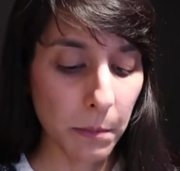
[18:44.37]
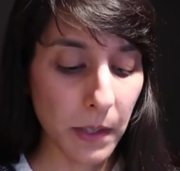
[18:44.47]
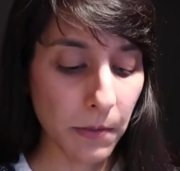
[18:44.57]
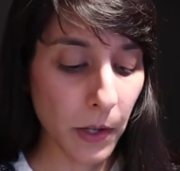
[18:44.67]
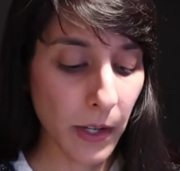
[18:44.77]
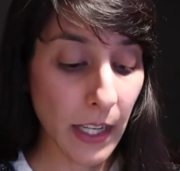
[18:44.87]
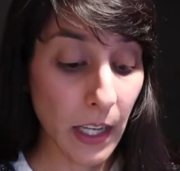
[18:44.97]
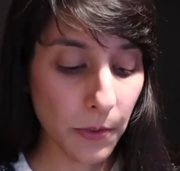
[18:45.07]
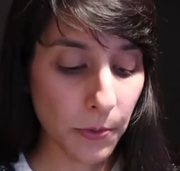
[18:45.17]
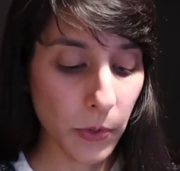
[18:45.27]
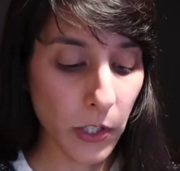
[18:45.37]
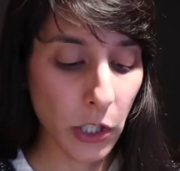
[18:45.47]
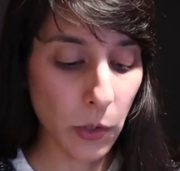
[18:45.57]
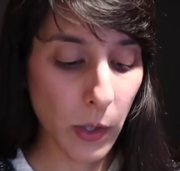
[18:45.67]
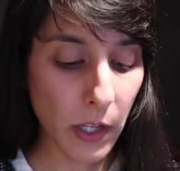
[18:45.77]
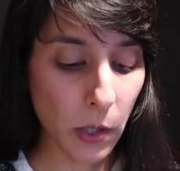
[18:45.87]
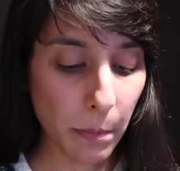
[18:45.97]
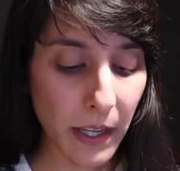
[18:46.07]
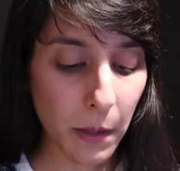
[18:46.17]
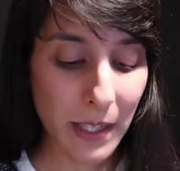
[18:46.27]
Be very careful that you are not
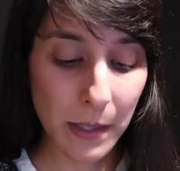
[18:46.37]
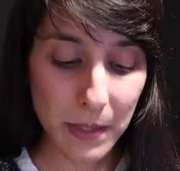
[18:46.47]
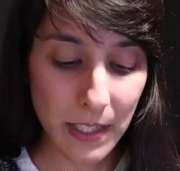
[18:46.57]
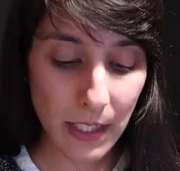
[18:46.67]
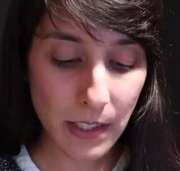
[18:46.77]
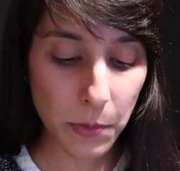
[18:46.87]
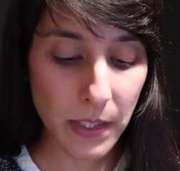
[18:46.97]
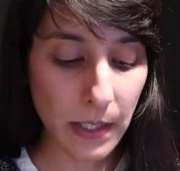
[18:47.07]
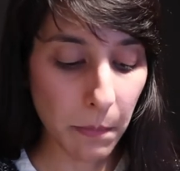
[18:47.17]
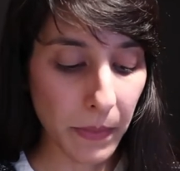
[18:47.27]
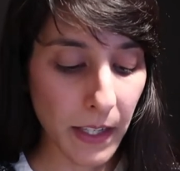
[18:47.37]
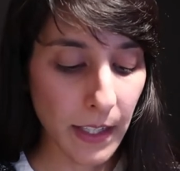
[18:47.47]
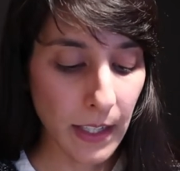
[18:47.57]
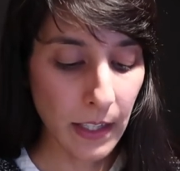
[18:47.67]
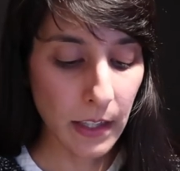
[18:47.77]
becoming obsessed with something.